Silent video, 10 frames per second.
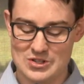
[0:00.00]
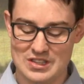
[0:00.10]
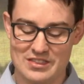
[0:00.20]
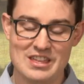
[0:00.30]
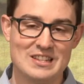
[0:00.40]

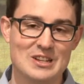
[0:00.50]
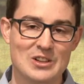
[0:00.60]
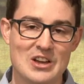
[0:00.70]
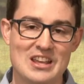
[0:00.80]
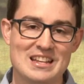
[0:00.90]
The
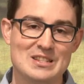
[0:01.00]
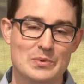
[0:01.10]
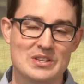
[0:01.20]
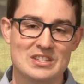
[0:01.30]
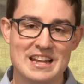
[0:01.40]
Thessalonians
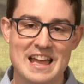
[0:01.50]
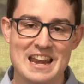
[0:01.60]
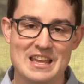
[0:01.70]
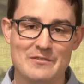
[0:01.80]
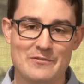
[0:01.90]
were
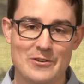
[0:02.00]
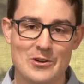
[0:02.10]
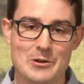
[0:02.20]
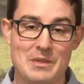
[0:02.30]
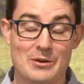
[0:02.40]
standing
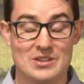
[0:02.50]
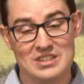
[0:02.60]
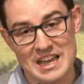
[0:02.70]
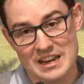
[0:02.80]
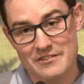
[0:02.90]
firm. They were
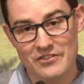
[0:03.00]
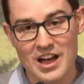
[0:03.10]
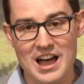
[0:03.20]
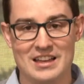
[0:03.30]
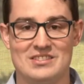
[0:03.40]
standing
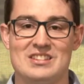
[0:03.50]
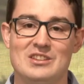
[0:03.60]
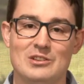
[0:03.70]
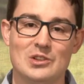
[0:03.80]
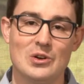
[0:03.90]
fast in
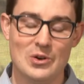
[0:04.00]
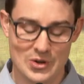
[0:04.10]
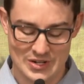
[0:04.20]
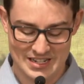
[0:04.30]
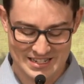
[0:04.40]
the
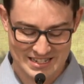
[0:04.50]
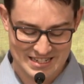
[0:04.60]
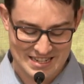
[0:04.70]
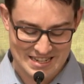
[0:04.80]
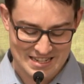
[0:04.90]
Lord.
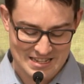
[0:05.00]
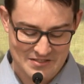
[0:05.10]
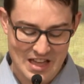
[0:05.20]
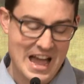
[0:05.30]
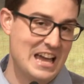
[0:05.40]

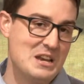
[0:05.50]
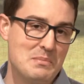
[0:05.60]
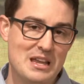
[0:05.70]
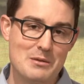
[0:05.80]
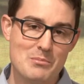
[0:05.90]
They hadn't
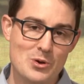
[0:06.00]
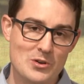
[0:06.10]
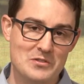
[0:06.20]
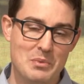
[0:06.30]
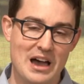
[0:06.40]
been
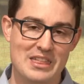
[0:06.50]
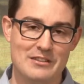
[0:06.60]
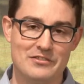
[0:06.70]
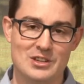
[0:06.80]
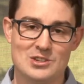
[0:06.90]
moved by the
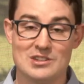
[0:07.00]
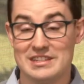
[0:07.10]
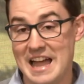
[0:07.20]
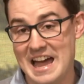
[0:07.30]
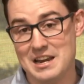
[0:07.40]
afflictions.
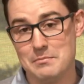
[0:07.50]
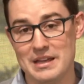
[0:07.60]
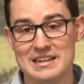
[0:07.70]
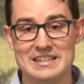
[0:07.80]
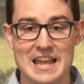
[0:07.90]
They hadn't
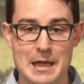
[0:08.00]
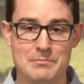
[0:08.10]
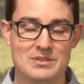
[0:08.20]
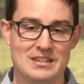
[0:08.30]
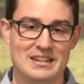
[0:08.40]
been
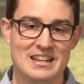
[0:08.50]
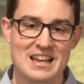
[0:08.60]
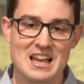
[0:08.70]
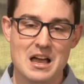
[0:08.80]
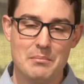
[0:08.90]
tempted
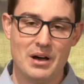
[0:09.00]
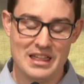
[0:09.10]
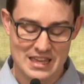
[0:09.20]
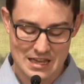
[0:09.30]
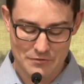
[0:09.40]
by
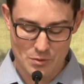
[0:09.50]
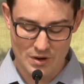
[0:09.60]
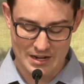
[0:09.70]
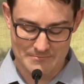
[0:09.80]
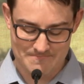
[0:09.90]
the evil
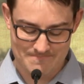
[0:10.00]
one.